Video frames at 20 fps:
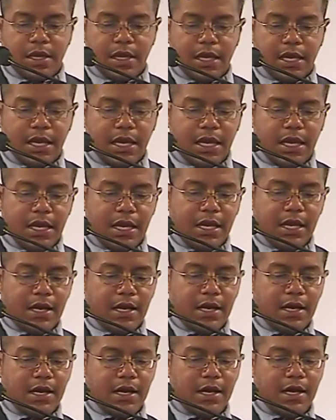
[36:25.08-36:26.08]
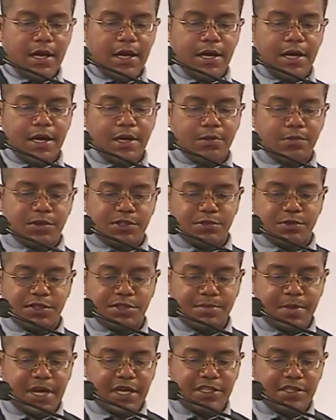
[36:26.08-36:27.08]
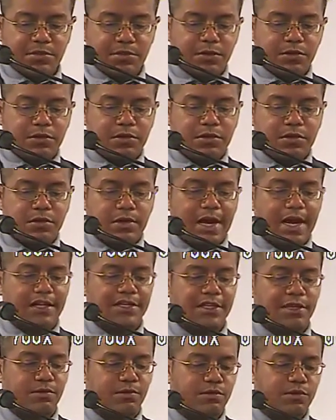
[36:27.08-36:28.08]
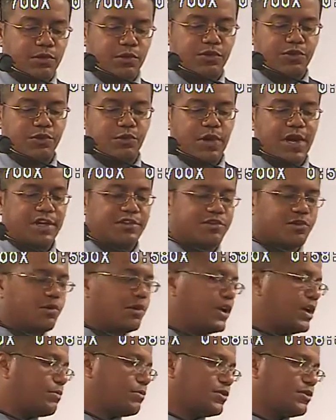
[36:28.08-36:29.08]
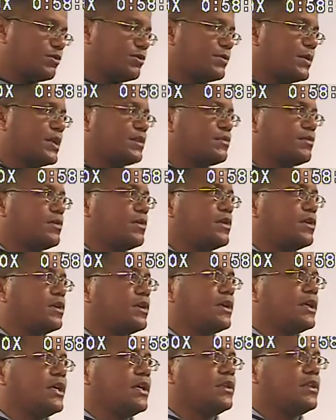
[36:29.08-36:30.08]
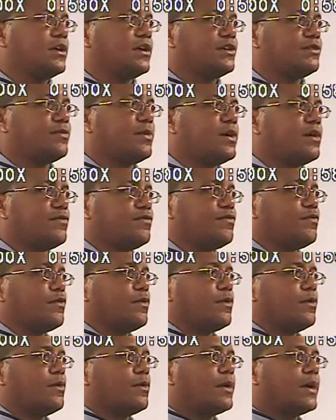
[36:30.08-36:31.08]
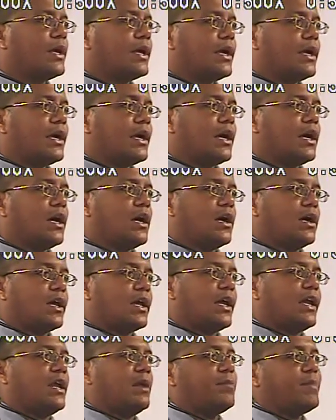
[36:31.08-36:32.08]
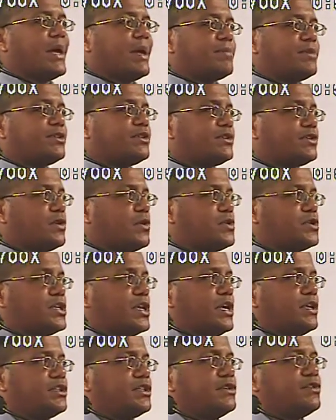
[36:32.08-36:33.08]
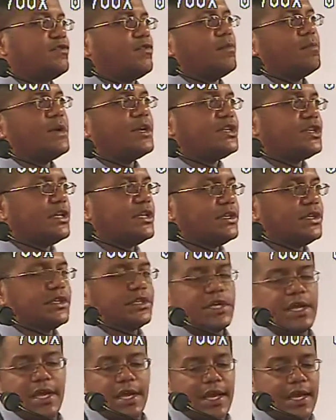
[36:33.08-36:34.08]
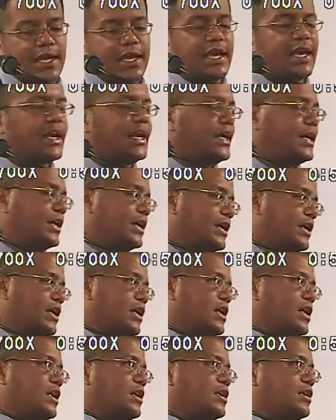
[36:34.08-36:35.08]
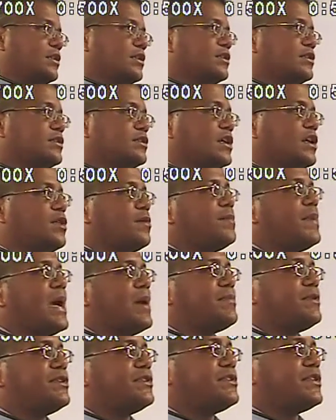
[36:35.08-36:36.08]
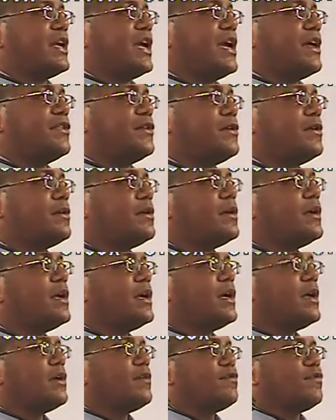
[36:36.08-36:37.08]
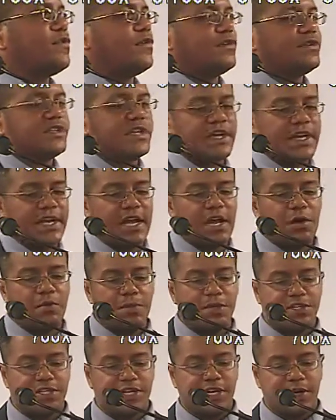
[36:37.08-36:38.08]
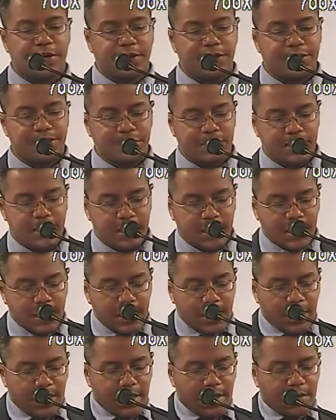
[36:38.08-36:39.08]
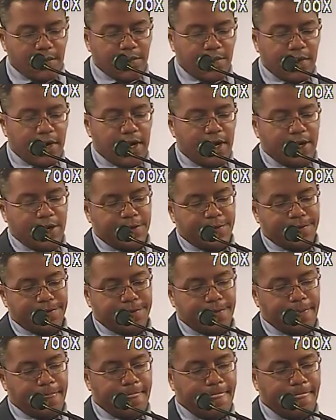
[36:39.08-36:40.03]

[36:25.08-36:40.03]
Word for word: He uh, was responsible, actually Luther Rice through him was responsible in large part for uh, getting Baptist associations for missions and getting uh, Southern Baptists together for sending out missionaries. Um,